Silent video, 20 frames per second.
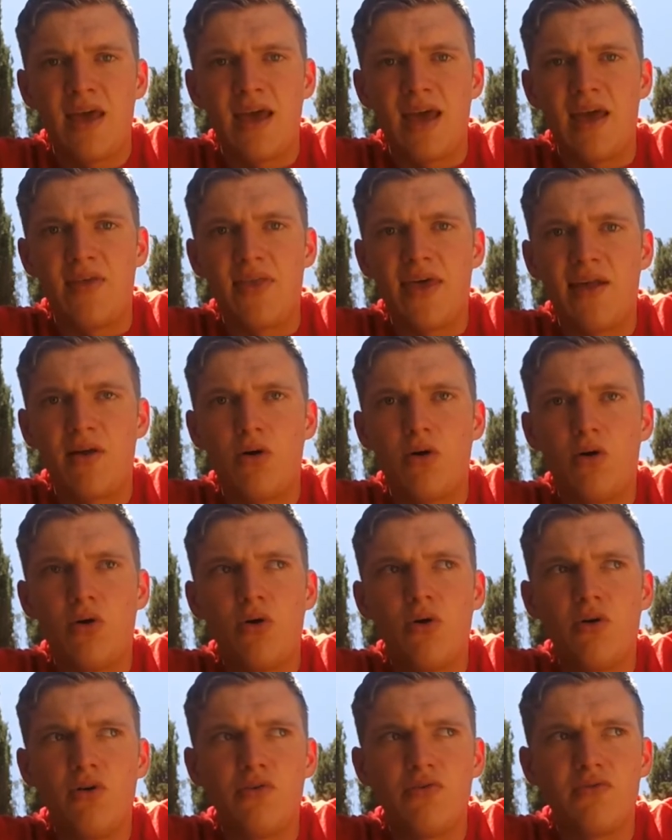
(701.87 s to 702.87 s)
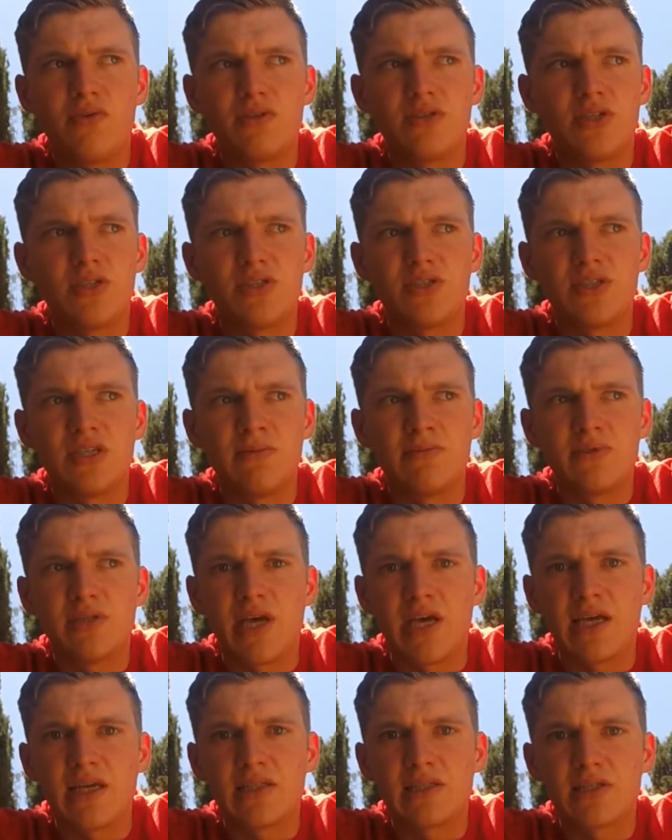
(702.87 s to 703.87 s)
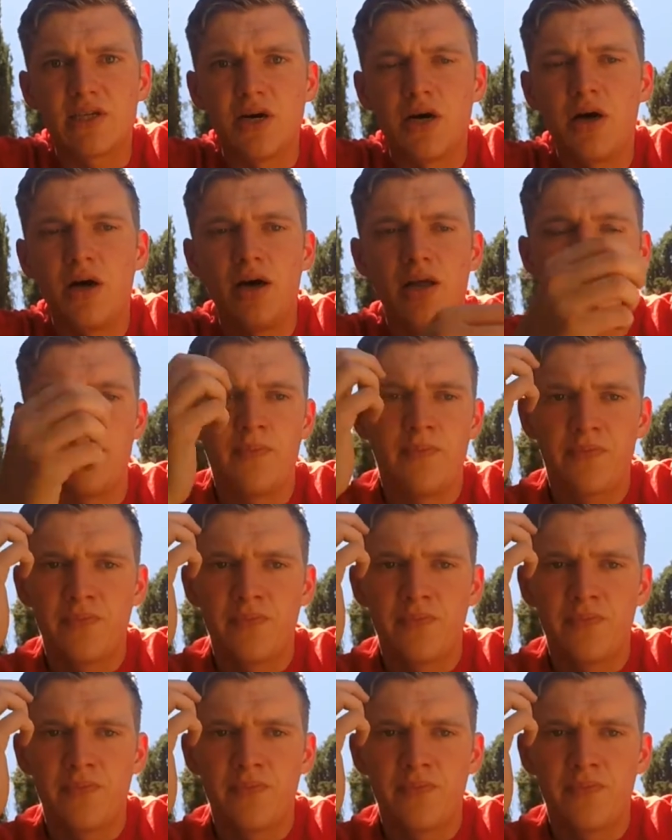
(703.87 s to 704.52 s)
and that hole just seems like it's gone.